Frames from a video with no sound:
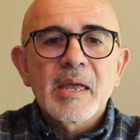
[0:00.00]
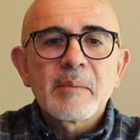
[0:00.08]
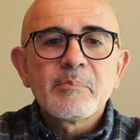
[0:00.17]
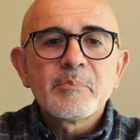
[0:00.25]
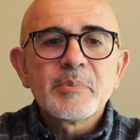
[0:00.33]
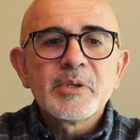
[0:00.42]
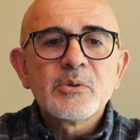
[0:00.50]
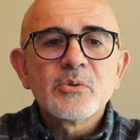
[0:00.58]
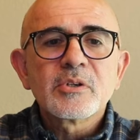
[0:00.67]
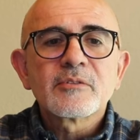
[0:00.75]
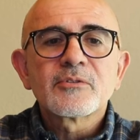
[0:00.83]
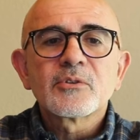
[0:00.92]
a
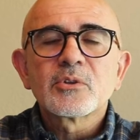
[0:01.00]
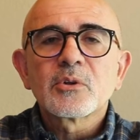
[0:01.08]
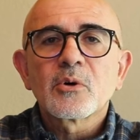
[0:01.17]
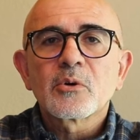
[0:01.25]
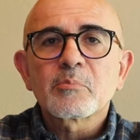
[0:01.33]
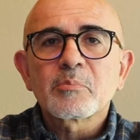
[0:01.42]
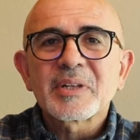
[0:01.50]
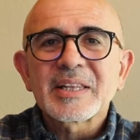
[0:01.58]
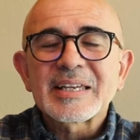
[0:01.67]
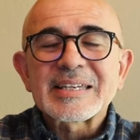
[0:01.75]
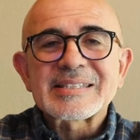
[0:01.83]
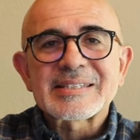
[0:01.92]
beautiful or
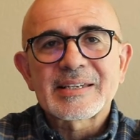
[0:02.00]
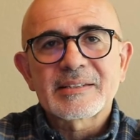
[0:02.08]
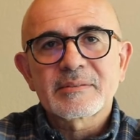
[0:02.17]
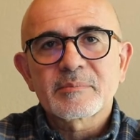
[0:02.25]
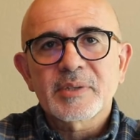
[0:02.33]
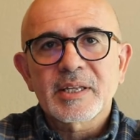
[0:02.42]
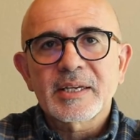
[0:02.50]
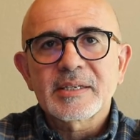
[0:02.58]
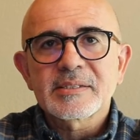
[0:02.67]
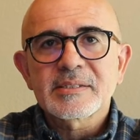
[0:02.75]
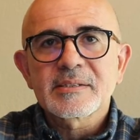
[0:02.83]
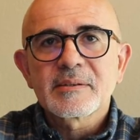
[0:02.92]
pleasant
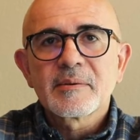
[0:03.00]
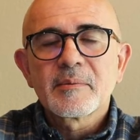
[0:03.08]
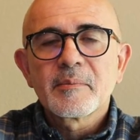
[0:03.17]
place.